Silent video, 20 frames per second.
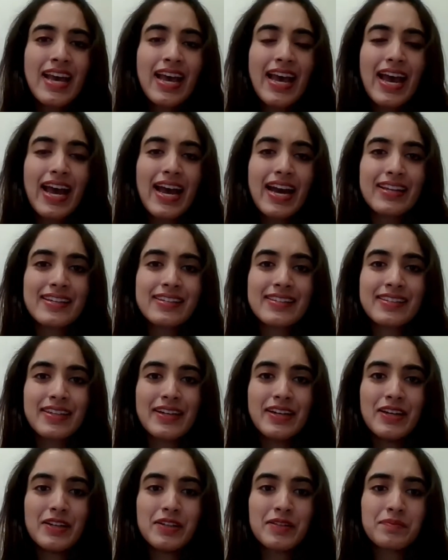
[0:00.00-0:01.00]
And
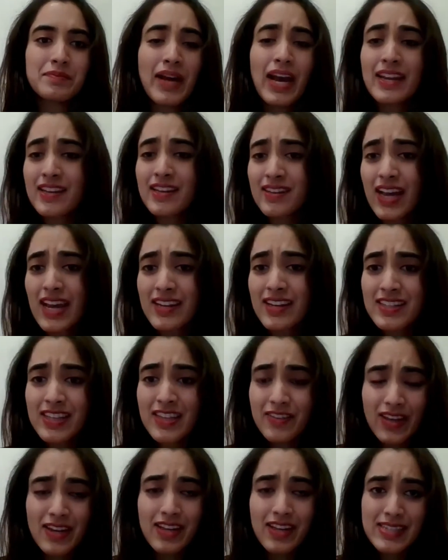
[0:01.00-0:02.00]
I did
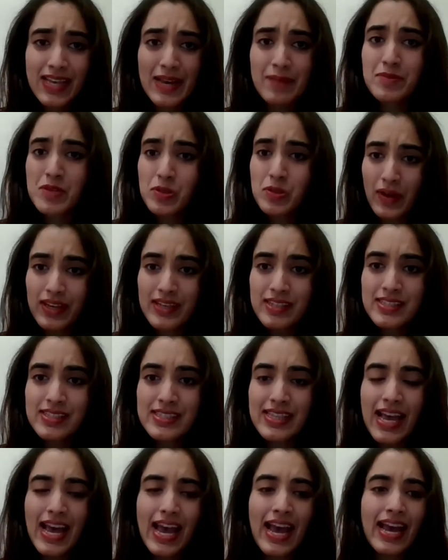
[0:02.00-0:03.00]
give that exam twice,
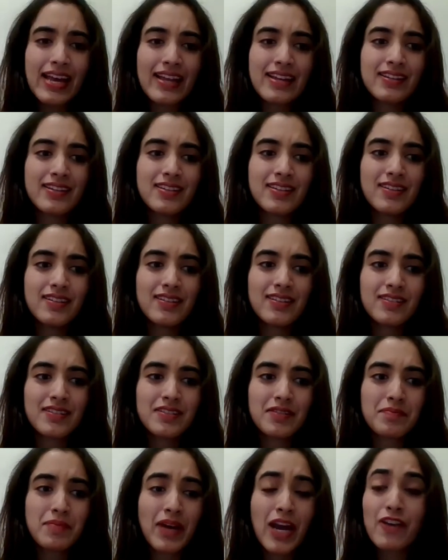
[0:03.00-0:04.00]
and
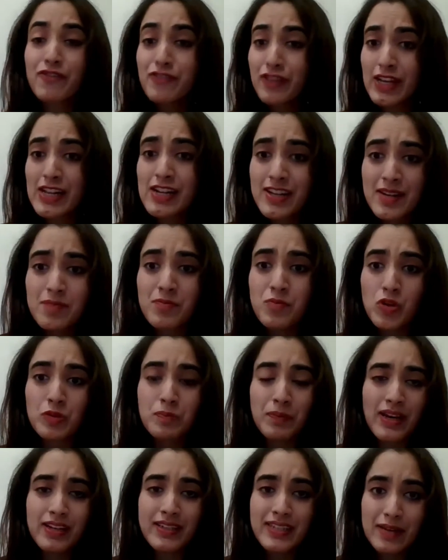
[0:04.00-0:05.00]
I failed in both
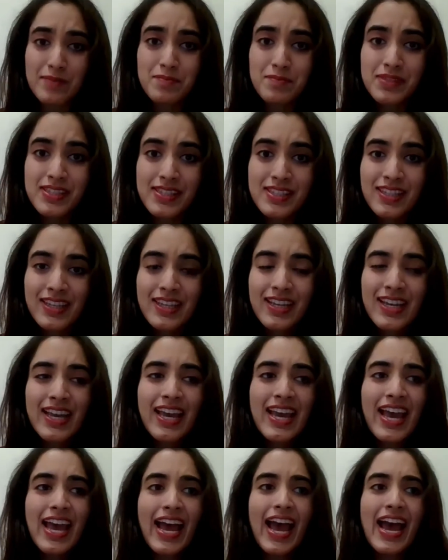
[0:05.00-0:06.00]
my attempts.
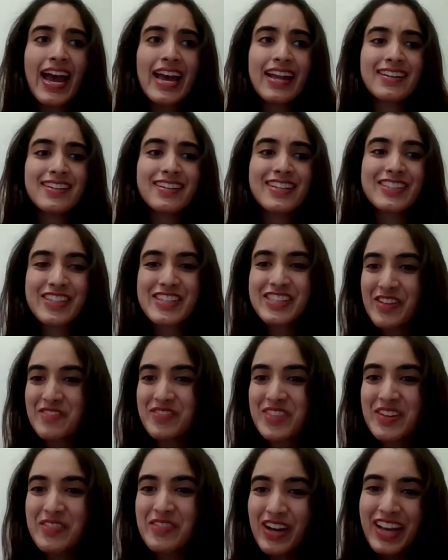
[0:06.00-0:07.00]
And this is
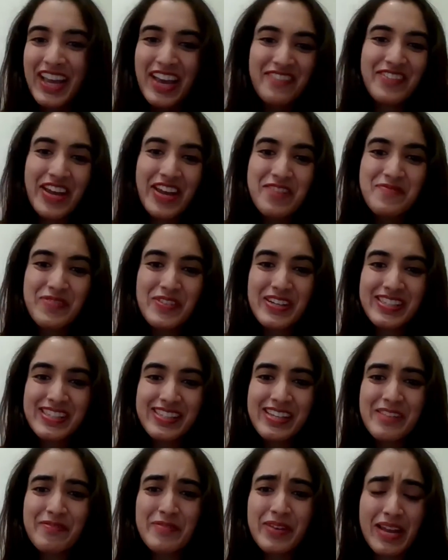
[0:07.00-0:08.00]
something, again, very
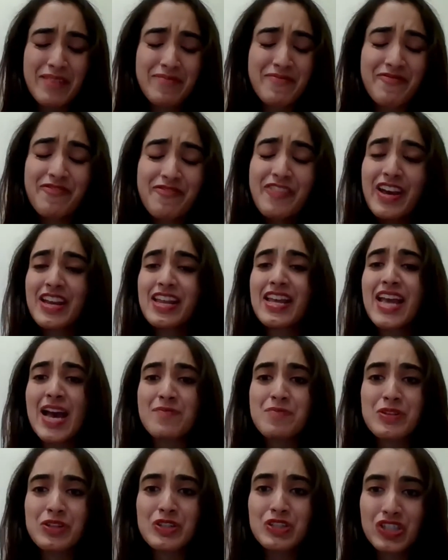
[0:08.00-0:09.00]
personal, but I'm very
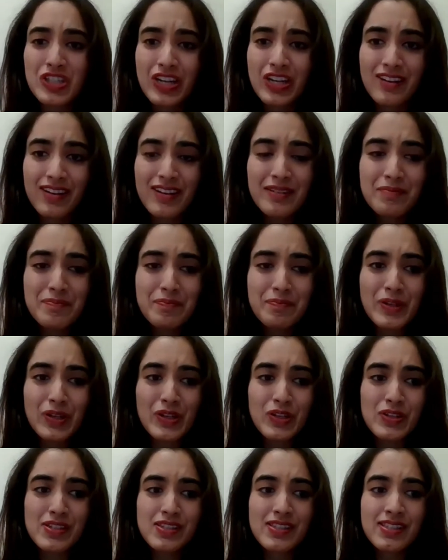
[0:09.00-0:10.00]
happy to share it
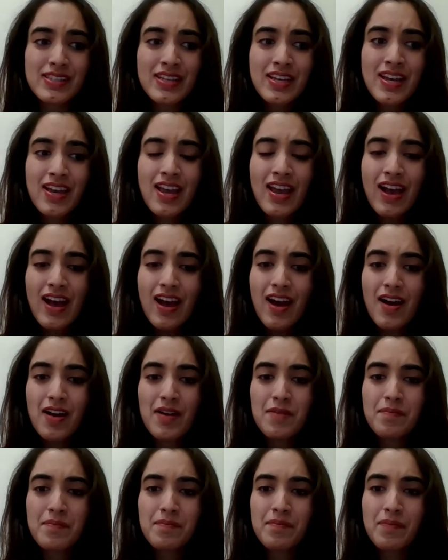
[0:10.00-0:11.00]
because
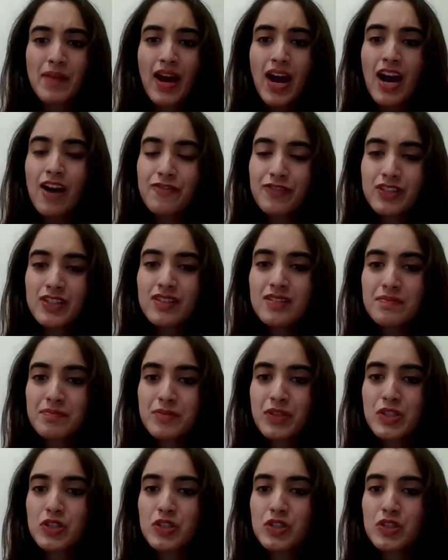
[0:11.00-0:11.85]
after,